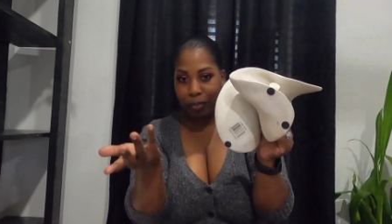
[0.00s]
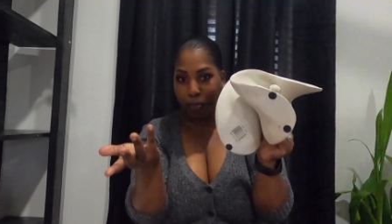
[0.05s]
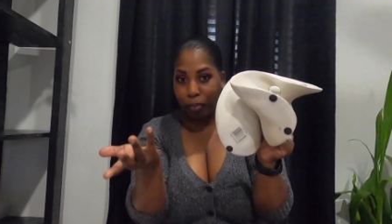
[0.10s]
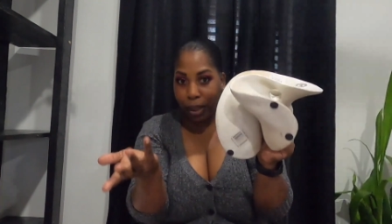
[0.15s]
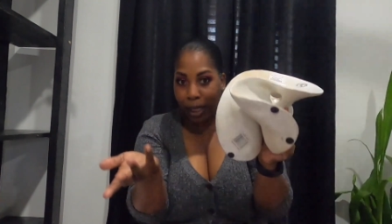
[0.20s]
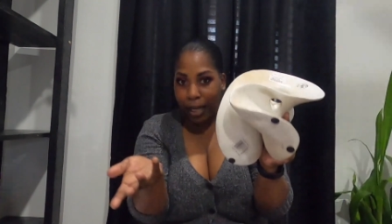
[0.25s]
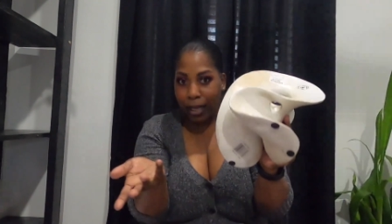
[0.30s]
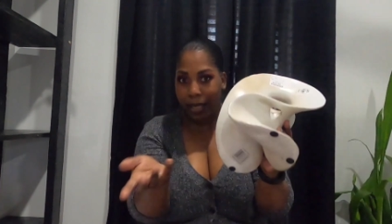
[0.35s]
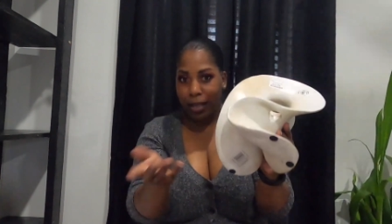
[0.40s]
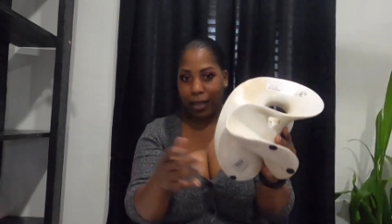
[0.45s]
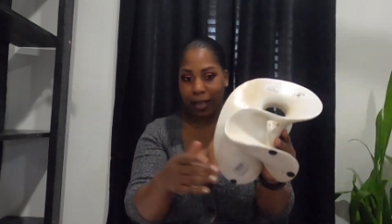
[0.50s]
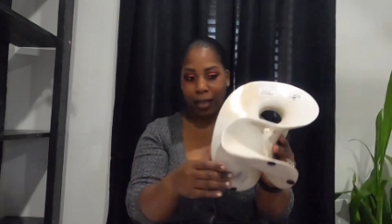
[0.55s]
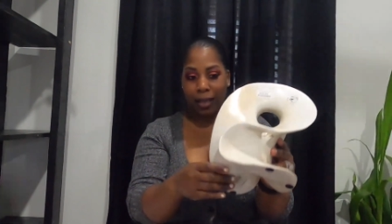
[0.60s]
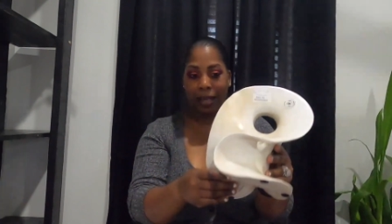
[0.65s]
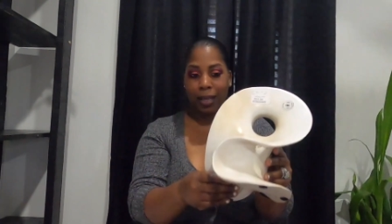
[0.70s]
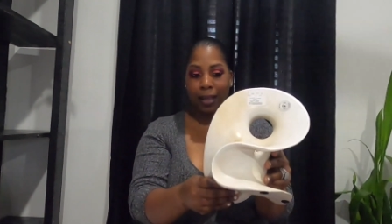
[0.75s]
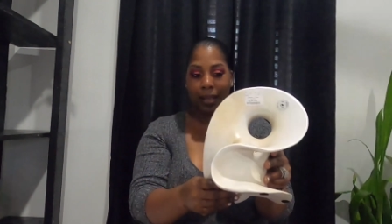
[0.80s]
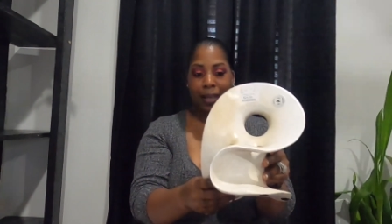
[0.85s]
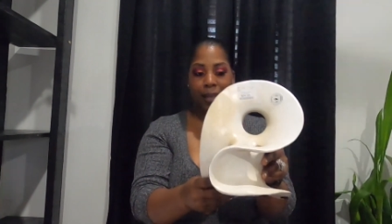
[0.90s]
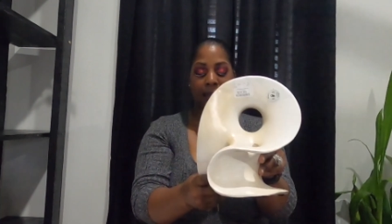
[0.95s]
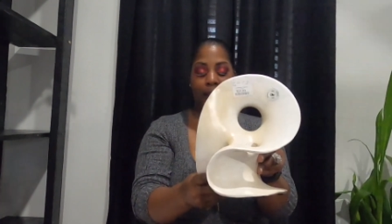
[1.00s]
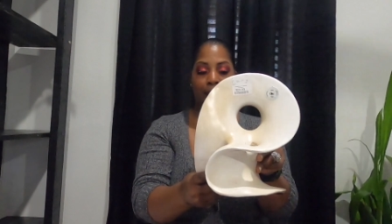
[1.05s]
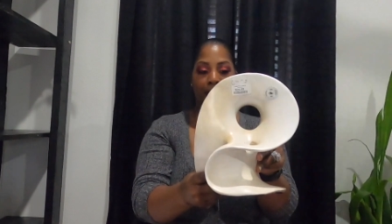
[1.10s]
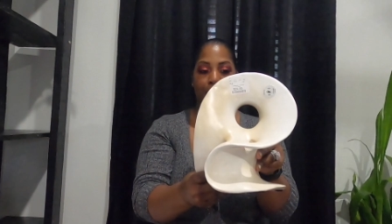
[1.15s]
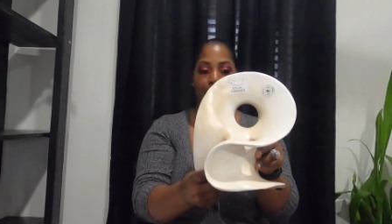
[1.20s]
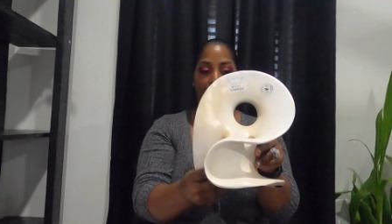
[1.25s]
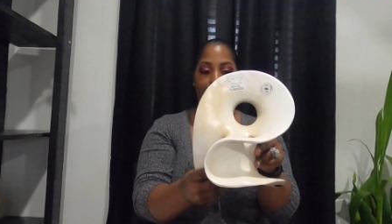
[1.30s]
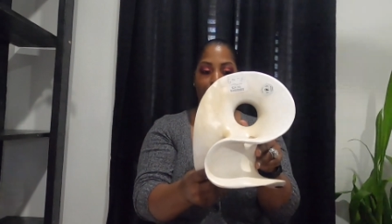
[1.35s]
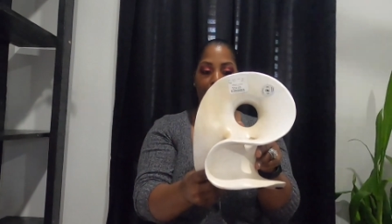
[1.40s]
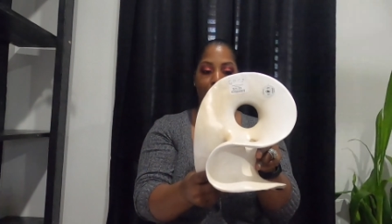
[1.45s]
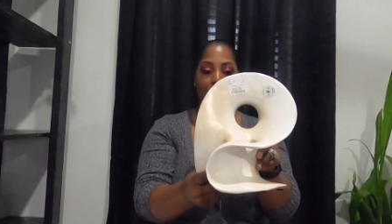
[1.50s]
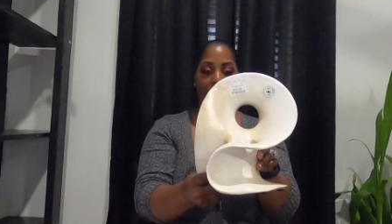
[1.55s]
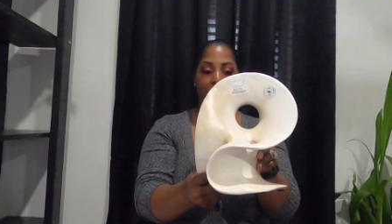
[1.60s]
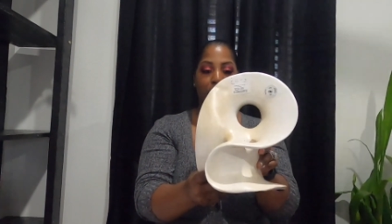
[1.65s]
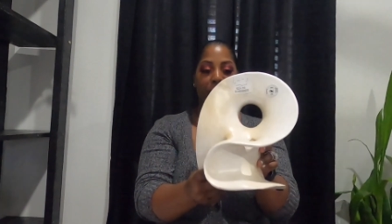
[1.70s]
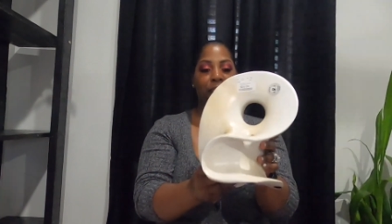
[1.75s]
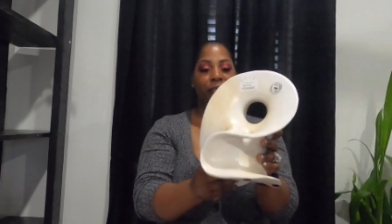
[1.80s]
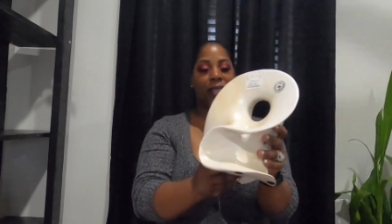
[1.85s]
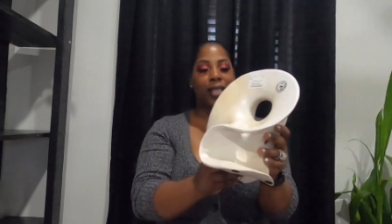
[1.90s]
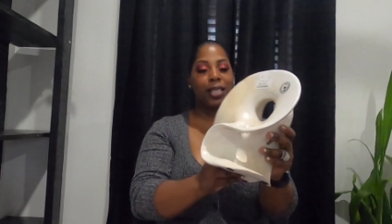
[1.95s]
Please. So
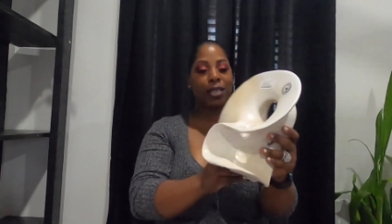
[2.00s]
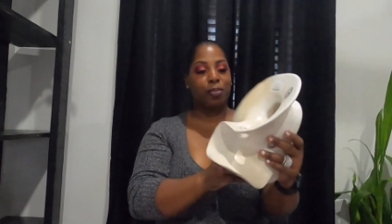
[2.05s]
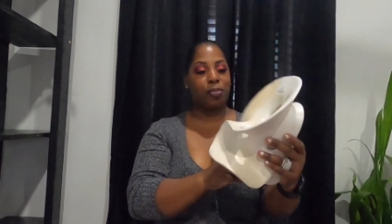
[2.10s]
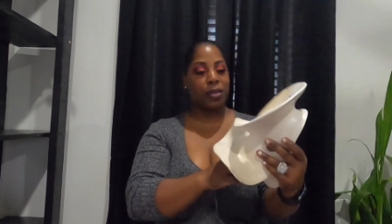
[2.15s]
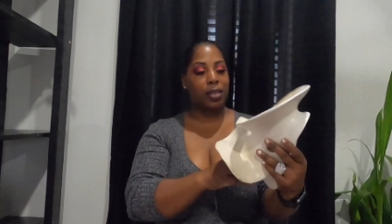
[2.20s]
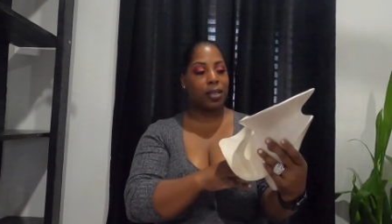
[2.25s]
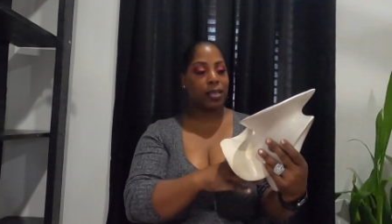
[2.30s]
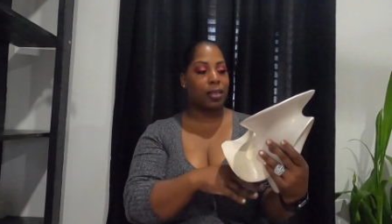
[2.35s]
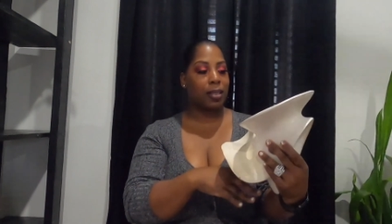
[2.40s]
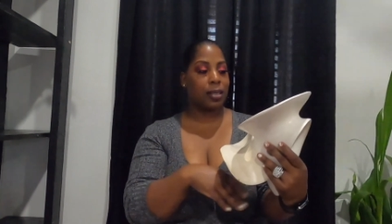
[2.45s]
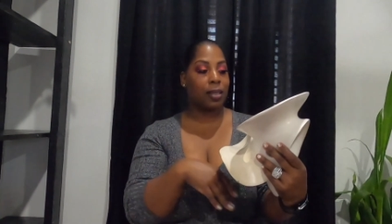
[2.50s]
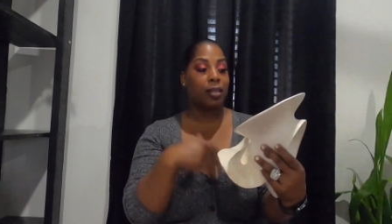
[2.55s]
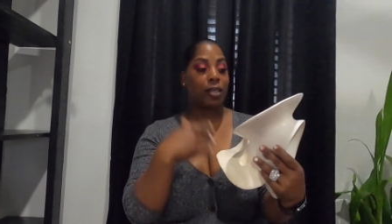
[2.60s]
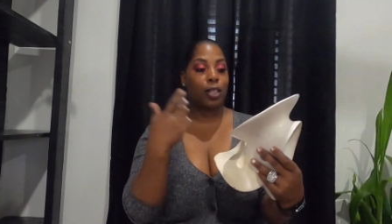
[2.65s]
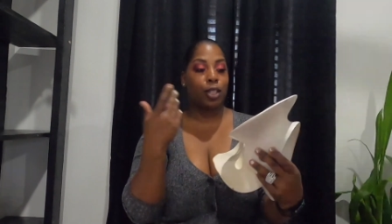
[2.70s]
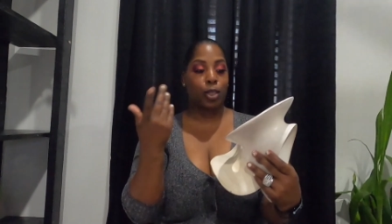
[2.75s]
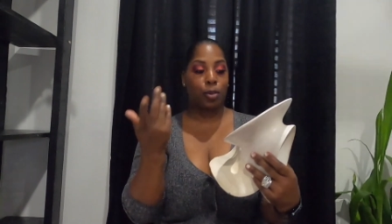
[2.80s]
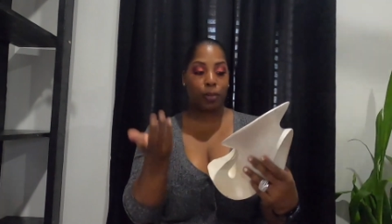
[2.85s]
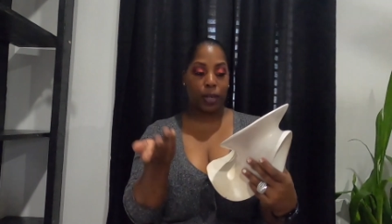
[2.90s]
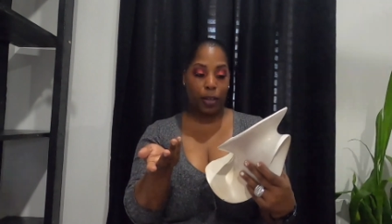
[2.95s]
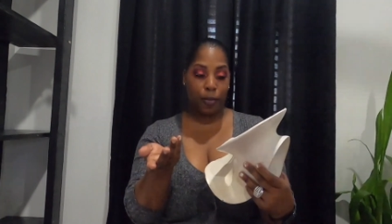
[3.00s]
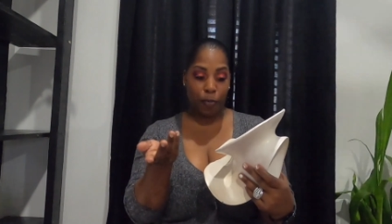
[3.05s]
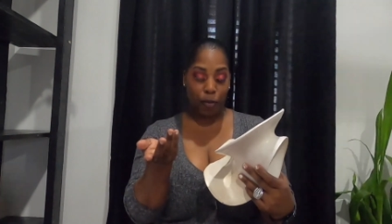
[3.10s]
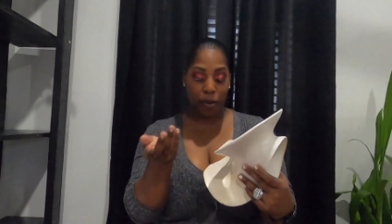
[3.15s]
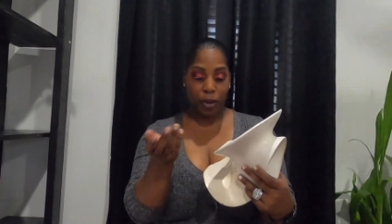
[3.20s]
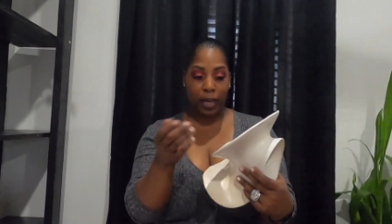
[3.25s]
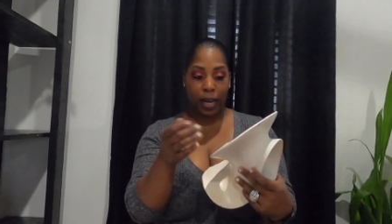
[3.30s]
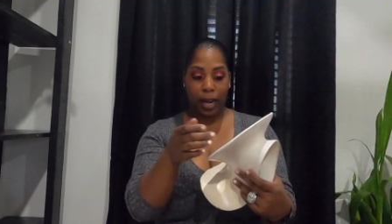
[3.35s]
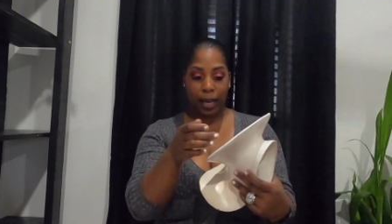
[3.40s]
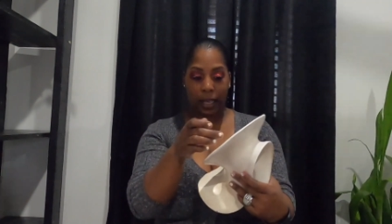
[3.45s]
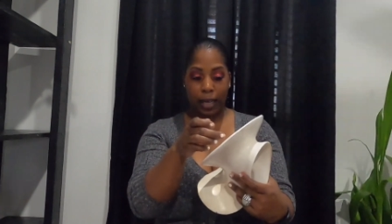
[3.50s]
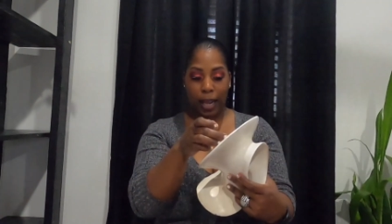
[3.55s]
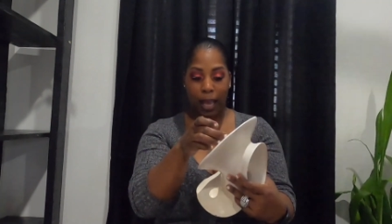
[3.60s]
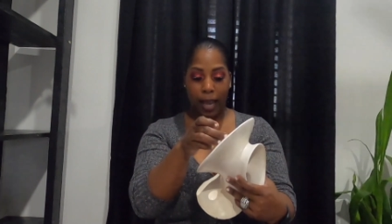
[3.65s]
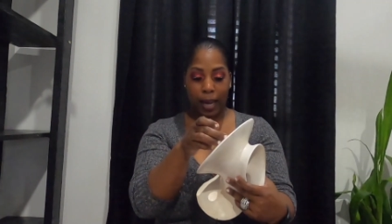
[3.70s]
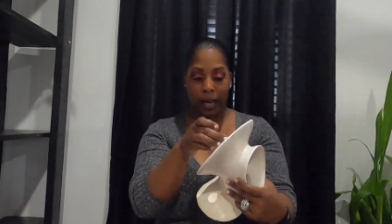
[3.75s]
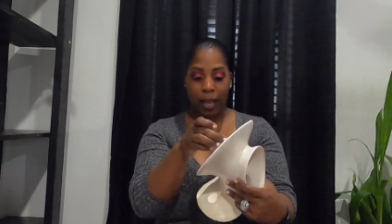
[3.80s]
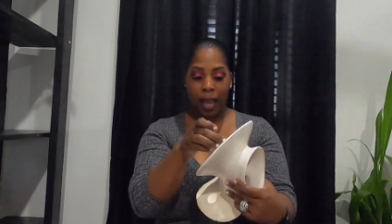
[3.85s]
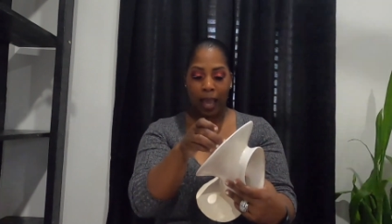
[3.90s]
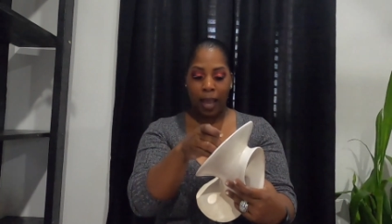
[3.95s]
yeah, this was $24.99.
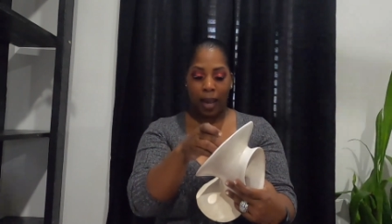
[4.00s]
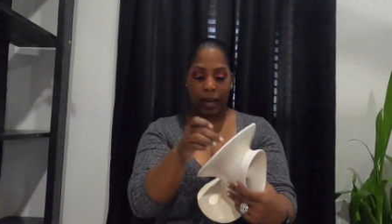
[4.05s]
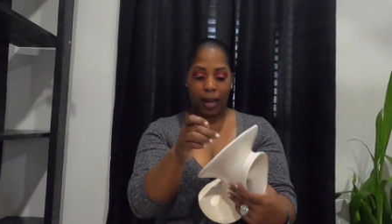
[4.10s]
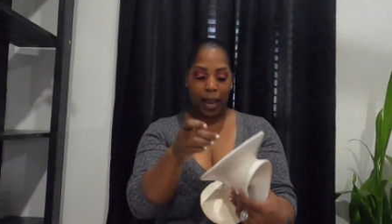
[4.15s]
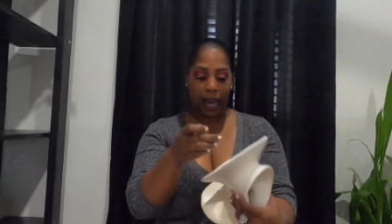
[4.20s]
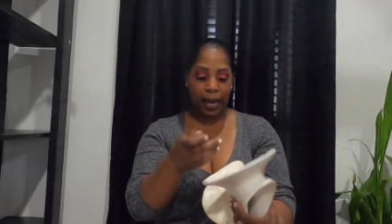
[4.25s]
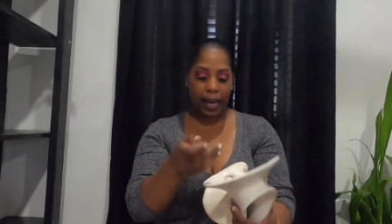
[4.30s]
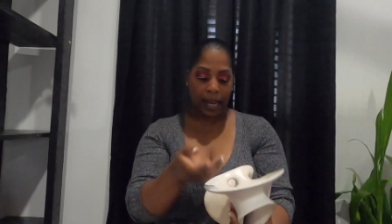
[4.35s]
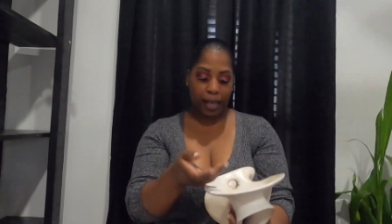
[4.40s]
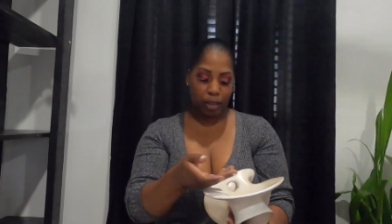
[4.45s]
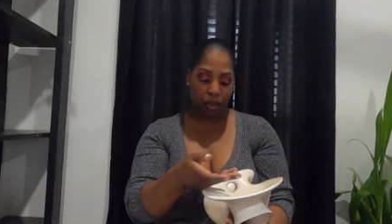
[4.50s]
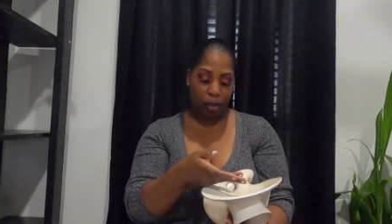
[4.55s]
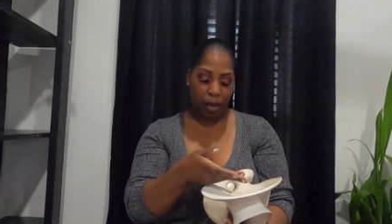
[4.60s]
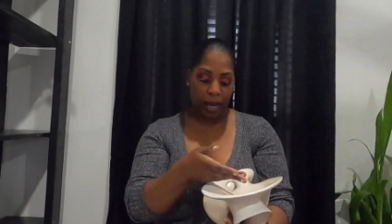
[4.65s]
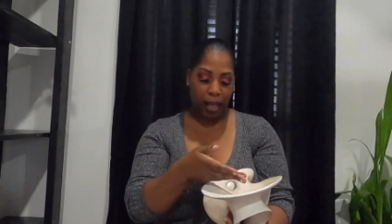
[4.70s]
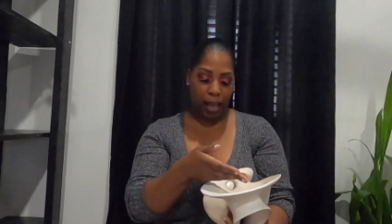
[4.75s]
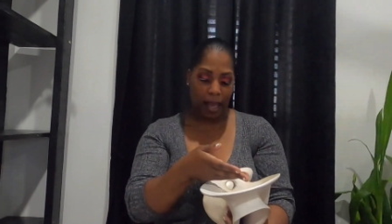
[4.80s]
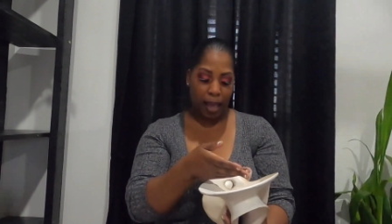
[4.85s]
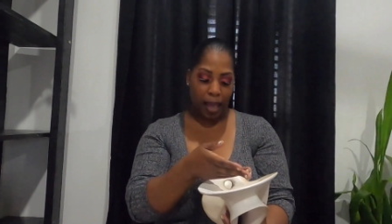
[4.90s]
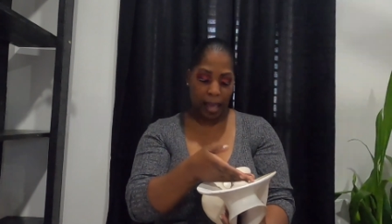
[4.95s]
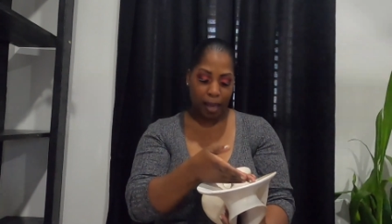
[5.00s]
Now I gotta try to...